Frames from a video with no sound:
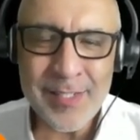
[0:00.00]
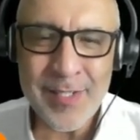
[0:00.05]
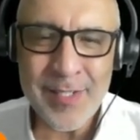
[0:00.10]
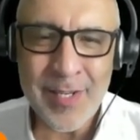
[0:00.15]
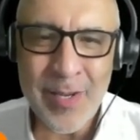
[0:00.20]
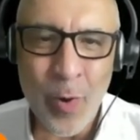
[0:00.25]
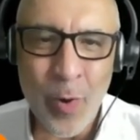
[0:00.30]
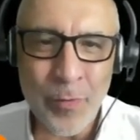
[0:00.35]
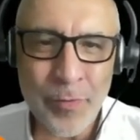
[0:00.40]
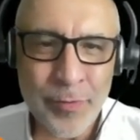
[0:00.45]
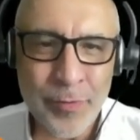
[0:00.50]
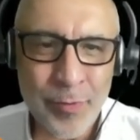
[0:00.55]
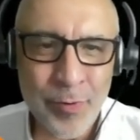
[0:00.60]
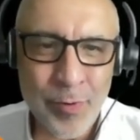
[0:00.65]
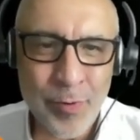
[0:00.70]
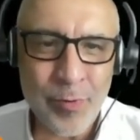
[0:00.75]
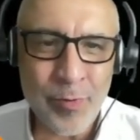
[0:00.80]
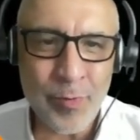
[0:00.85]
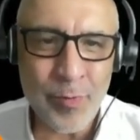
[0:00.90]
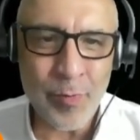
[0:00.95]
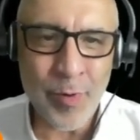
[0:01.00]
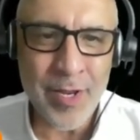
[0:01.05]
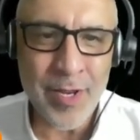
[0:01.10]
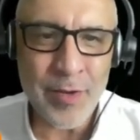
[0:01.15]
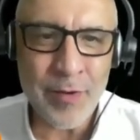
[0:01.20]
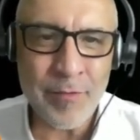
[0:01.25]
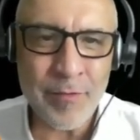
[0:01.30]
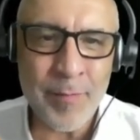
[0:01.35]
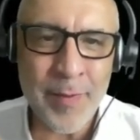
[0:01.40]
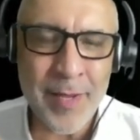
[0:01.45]
go through what
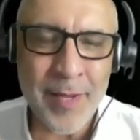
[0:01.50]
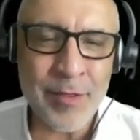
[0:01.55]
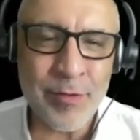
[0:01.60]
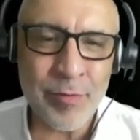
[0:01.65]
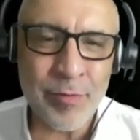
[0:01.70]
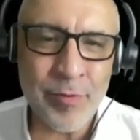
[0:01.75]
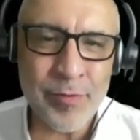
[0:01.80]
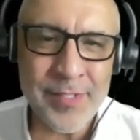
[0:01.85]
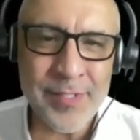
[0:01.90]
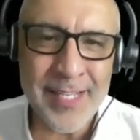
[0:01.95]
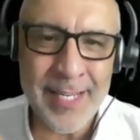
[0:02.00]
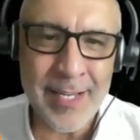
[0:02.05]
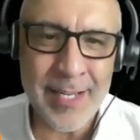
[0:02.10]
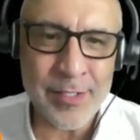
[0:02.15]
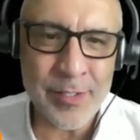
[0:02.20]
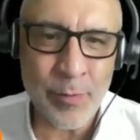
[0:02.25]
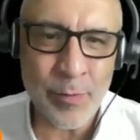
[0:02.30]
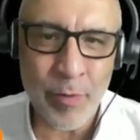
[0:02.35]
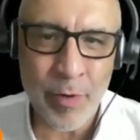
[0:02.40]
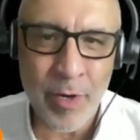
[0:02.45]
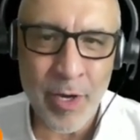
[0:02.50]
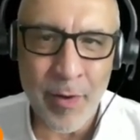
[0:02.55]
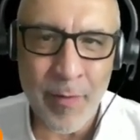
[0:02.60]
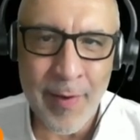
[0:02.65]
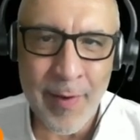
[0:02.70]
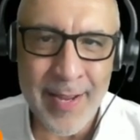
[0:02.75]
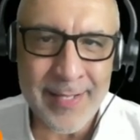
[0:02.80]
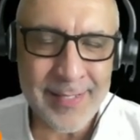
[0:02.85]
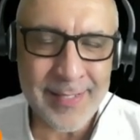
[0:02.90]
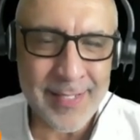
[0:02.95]
you've been through to get to where you're
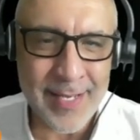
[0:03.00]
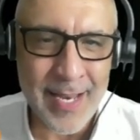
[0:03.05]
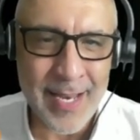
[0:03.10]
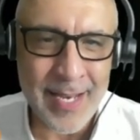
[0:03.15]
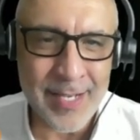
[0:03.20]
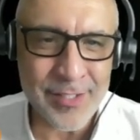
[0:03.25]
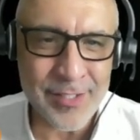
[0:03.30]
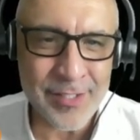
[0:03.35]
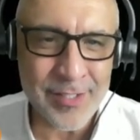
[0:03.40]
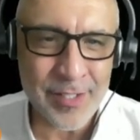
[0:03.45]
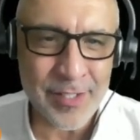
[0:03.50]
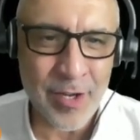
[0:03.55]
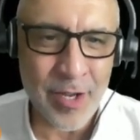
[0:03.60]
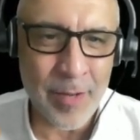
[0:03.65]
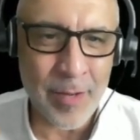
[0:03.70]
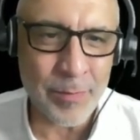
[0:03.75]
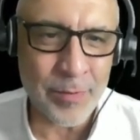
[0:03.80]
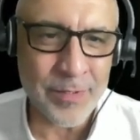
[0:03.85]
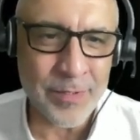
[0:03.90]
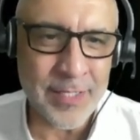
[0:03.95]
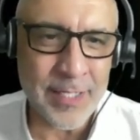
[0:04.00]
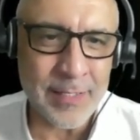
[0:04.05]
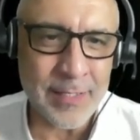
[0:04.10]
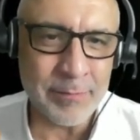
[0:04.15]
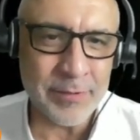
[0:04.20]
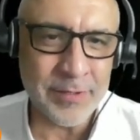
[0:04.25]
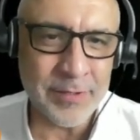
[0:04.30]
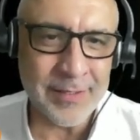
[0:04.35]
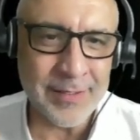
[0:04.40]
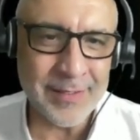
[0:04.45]
at today? Just a couple
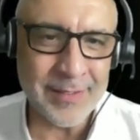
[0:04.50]
tips.